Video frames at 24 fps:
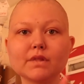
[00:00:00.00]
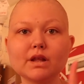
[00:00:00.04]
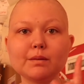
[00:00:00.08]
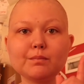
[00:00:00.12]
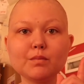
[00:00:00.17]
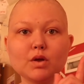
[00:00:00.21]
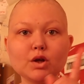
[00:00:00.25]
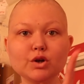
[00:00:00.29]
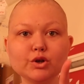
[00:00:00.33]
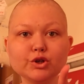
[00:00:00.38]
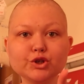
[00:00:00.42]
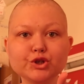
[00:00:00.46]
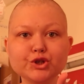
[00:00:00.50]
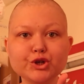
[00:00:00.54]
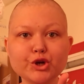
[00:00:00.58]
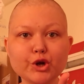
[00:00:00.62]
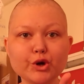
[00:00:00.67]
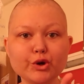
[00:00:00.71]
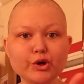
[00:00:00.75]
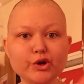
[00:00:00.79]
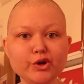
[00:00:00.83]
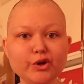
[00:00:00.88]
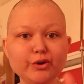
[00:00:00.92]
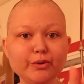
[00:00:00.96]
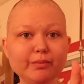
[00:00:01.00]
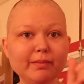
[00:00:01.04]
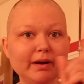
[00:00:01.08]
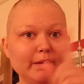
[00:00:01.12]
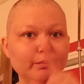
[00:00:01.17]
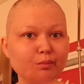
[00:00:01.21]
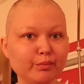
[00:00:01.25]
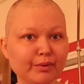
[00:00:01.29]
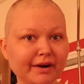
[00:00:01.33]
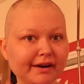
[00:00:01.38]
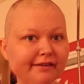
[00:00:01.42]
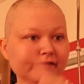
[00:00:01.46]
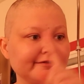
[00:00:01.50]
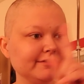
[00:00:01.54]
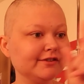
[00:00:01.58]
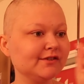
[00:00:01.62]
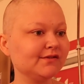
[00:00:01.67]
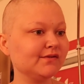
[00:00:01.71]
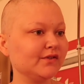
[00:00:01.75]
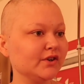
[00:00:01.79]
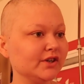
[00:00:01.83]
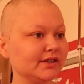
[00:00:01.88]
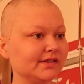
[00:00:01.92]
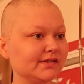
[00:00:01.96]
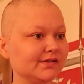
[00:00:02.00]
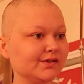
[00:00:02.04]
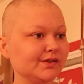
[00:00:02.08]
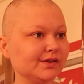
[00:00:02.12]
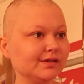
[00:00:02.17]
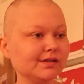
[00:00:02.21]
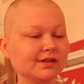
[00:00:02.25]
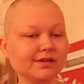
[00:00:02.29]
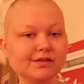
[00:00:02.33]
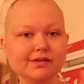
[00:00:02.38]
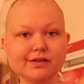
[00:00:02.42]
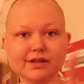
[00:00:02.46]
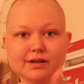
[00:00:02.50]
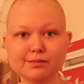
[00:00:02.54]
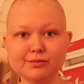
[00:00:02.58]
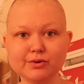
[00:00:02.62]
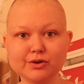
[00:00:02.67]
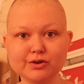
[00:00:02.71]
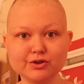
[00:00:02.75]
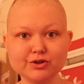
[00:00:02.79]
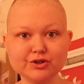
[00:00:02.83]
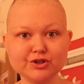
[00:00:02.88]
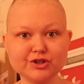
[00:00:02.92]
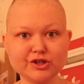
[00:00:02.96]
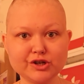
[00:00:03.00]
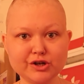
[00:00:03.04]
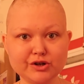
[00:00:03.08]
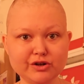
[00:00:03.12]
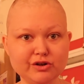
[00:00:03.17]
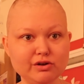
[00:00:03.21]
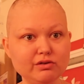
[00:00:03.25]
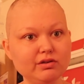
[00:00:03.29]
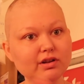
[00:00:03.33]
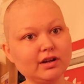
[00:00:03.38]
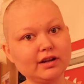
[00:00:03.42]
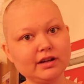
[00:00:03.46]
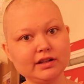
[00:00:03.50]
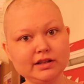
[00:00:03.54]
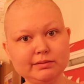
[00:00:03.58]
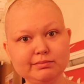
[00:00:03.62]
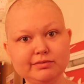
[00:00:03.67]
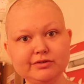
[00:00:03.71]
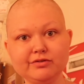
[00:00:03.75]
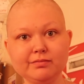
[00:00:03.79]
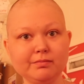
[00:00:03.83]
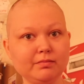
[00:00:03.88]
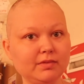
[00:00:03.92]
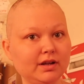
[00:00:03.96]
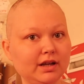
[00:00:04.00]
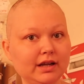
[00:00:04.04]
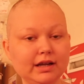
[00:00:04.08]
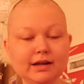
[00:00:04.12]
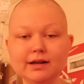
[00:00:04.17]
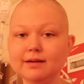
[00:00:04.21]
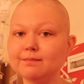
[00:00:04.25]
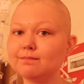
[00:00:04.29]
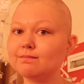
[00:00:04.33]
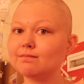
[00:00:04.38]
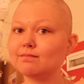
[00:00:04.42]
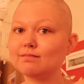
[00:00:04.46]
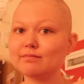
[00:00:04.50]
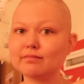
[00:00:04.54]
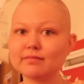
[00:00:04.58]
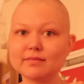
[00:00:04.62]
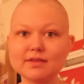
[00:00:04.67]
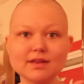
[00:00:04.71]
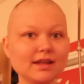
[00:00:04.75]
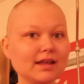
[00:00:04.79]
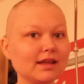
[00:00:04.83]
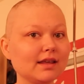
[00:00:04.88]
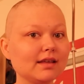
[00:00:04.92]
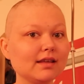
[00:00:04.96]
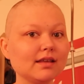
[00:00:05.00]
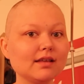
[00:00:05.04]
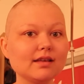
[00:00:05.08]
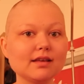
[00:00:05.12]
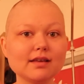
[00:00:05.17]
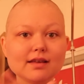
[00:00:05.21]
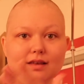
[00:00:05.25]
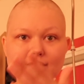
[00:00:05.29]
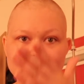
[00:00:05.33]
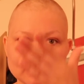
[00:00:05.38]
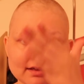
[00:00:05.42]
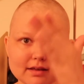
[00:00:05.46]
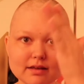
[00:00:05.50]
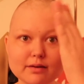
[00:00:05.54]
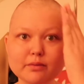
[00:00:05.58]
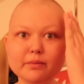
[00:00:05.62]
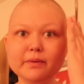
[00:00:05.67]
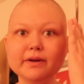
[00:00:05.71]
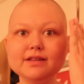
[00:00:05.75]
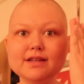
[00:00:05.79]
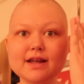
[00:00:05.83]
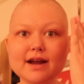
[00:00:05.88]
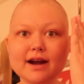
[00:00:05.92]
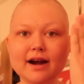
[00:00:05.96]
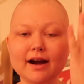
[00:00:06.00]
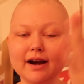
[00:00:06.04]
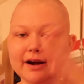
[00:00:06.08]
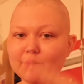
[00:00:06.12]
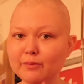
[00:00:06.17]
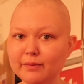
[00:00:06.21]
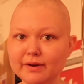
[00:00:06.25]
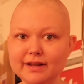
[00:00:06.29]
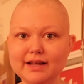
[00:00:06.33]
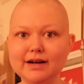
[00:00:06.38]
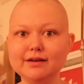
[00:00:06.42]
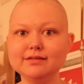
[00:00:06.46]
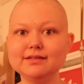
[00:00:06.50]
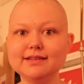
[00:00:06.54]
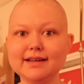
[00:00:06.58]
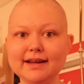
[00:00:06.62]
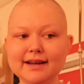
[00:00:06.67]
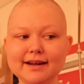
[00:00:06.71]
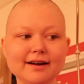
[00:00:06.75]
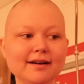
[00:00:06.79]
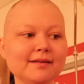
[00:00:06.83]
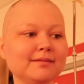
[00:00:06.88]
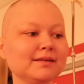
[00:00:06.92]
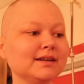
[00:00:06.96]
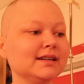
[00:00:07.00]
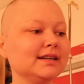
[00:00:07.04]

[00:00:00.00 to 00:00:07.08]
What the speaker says: I'm gonna show you my breakfast first, and then I'm gonna show you the clip of me with the hair and without the hair.